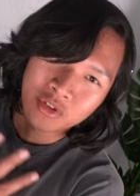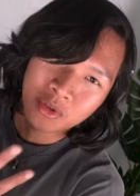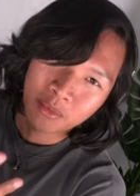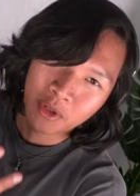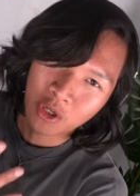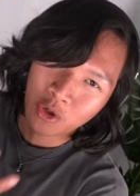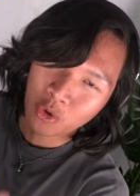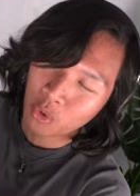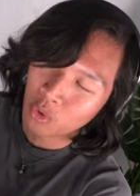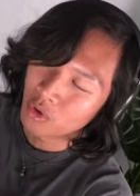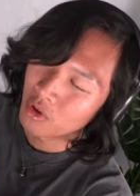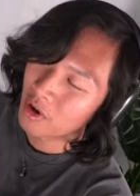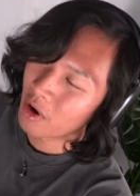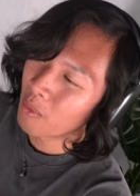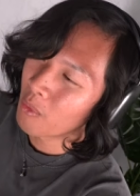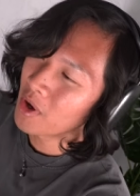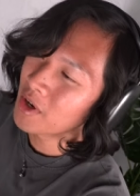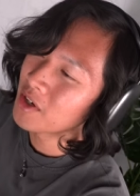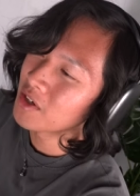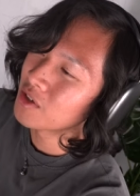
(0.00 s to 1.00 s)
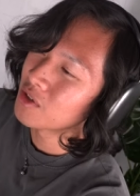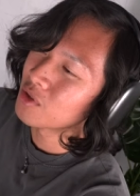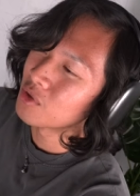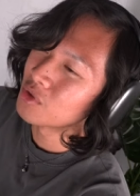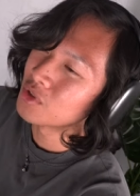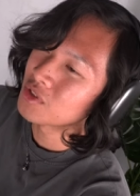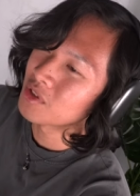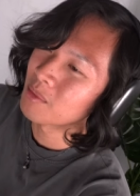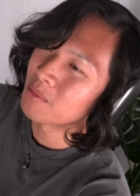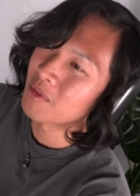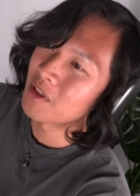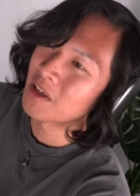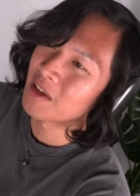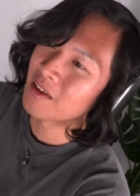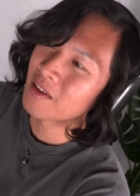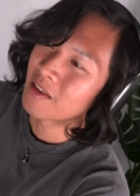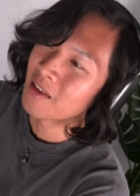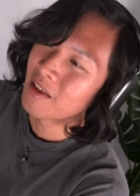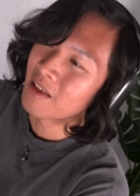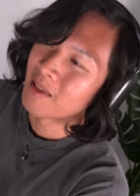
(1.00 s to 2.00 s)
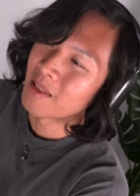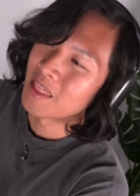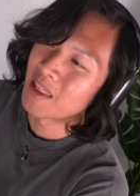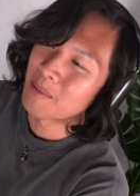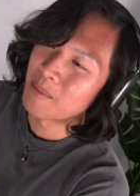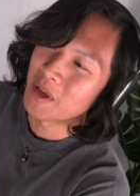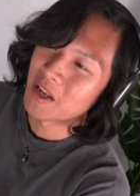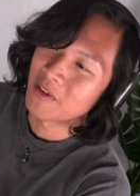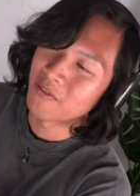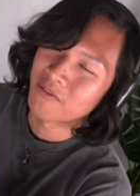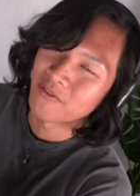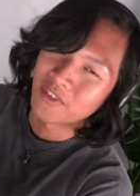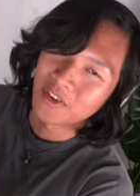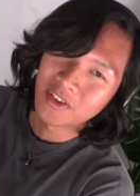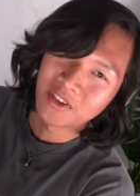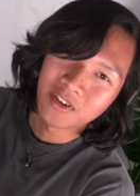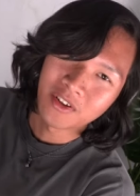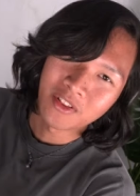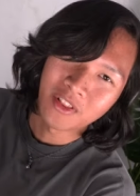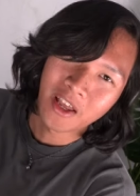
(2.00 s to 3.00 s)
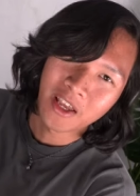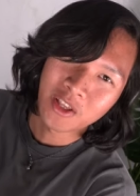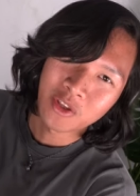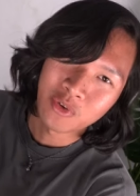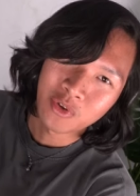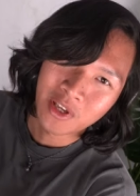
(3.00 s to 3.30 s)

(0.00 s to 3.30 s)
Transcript: something cooler. I wanted to do something that made it feel like you